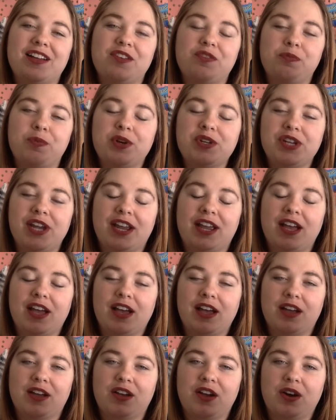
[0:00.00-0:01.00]
much like
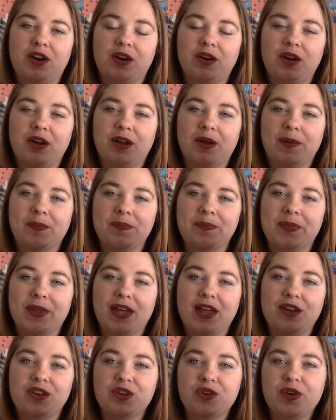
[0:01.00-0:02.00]
a
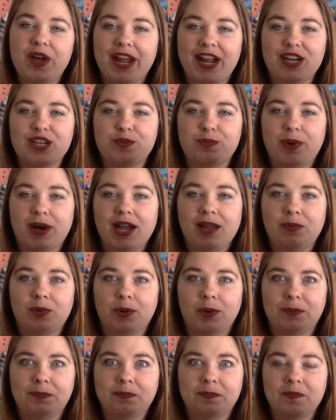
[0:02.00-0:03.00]
New Age
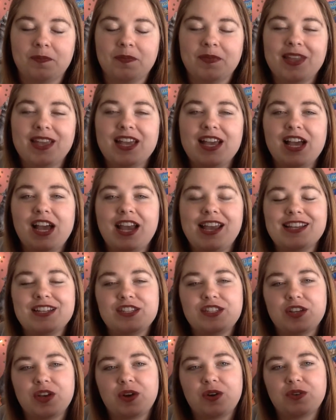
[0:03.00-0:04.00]
Bible. And
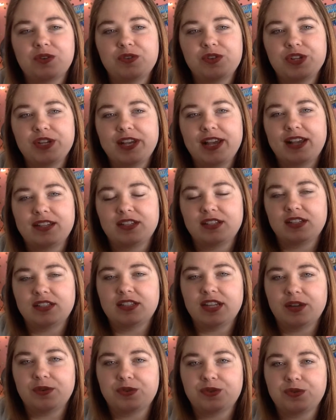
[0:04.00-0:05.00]
so she has to
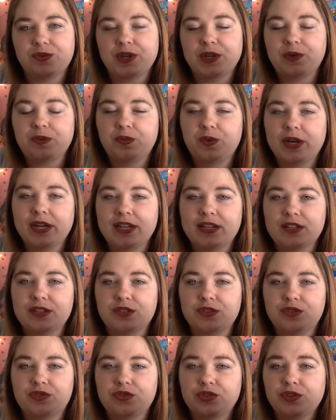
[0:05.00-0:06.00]
distinguish between what
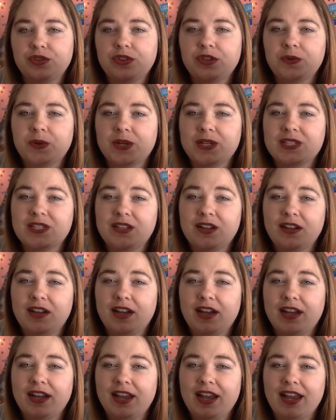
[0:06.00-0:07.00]
is truth and what is
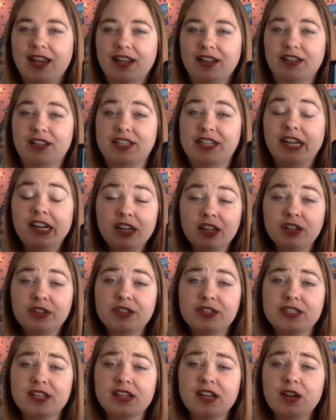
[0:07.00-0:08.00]
not, and the
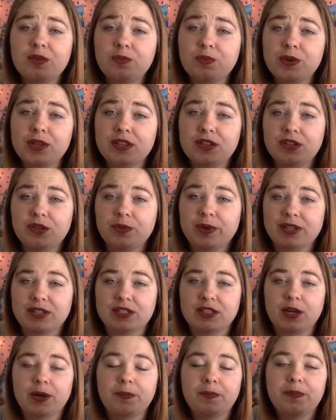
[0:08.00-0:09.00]
terrors that come with doing
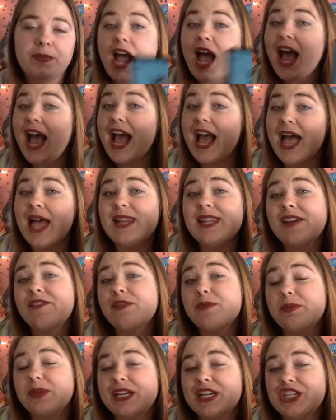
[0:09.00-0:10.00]
so.
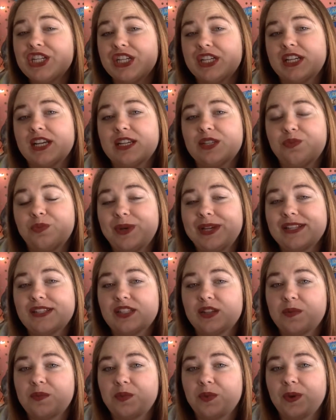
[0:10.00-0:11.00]
Inevitably, she does meet
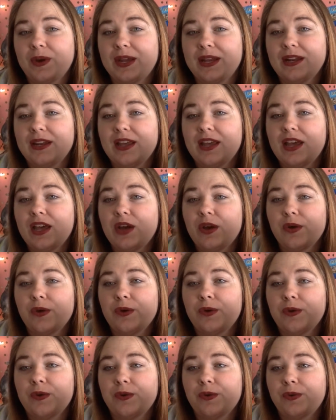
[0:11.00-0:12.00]
someone
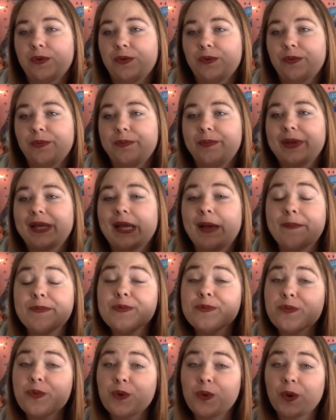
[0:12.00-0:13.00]
who
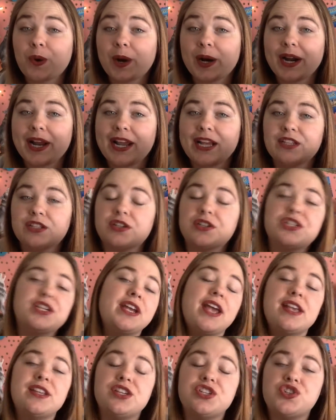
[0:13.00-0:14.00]
becomes more, and so
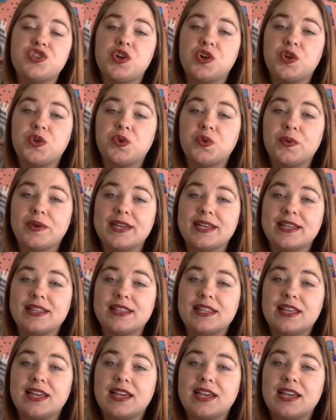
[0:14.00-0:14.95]
she has to struggle with